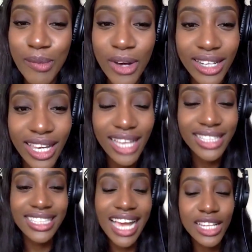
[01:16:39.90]
the
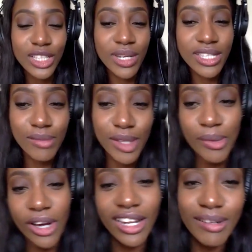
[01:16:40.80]
podcast. It's at 20 something
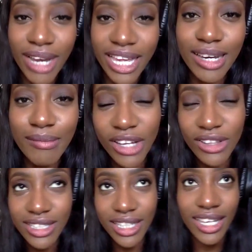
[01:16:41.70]
pod. My
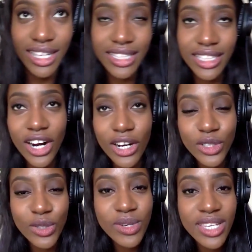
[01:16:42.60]
thumbnail is a it's a
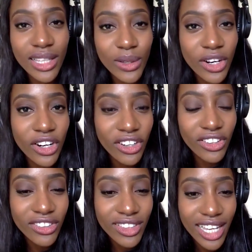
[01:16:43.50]
cartoon yellow
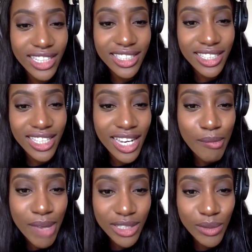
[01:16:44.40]
girl that's in a
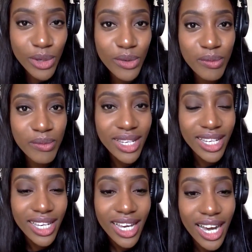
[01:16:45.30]
messy room
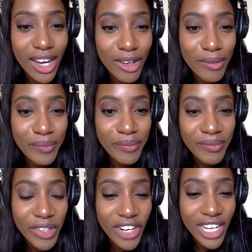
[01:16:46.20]
um,
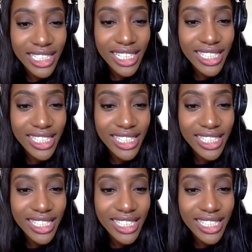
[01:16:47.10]
and don't even,